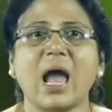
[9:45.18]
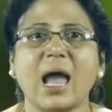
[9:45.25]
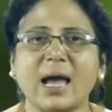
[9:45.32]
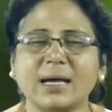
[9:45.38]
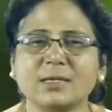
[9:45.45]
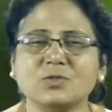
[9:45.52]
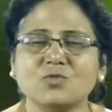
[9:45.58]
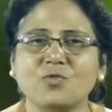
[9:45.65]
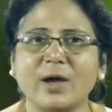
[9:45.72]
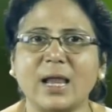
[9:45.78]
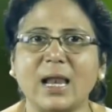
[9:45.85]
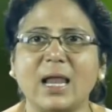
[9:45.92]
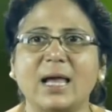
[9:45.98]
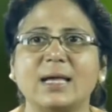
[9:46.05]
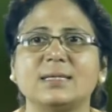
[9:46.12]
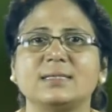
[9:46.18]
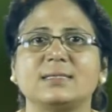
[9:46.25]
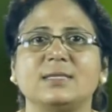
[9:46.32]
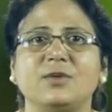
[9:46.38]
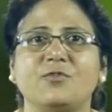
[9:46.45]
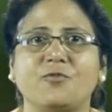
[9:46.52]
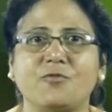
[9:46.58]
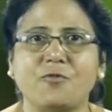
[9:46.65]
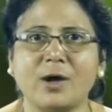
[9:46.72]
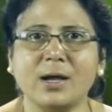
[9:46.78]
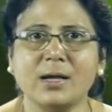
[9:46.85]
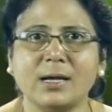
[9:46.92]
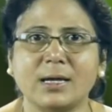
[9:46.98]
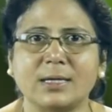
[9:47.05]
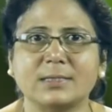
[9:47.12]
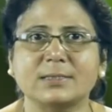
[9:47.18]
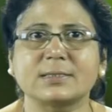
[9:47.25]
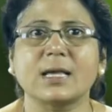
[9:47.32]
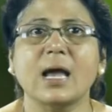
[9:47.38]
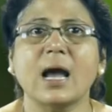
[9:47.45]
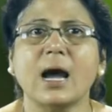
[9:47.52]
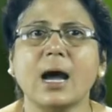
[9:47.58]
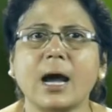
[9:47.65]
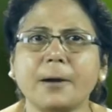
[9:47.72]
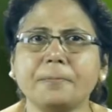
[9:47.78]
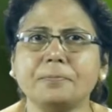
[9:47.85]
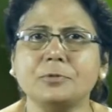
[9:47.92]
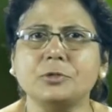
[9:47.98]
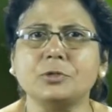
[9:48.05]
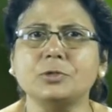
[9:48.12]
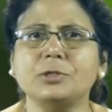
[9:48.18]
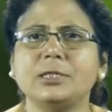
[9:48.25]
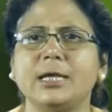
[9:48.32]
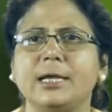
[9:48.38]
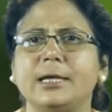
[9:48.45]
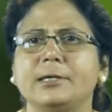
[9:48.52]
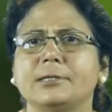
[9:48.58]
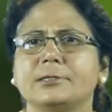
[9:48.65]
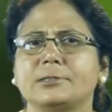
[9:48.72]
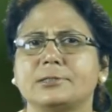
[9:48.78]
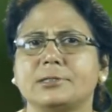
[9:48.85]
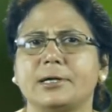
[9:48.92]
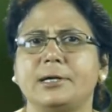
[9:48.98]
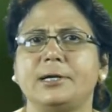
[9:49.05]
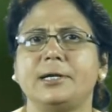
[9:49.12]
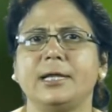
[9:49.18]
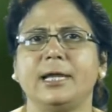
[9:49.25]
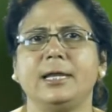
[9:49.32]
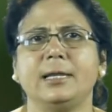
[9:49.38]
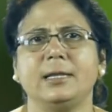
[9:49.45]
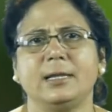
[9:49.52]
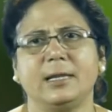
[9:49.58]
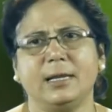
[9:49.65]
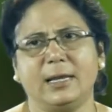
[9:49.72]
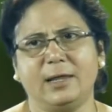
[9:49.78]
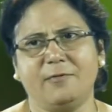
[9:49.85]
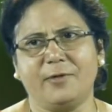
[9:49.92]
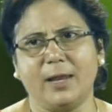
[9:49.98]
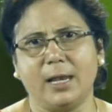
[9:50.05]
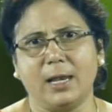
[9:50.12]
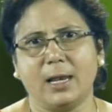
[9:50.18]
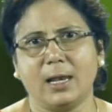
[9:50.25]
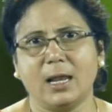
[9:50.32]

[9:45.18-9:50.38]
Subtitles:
as well as the fungus up to the certain level.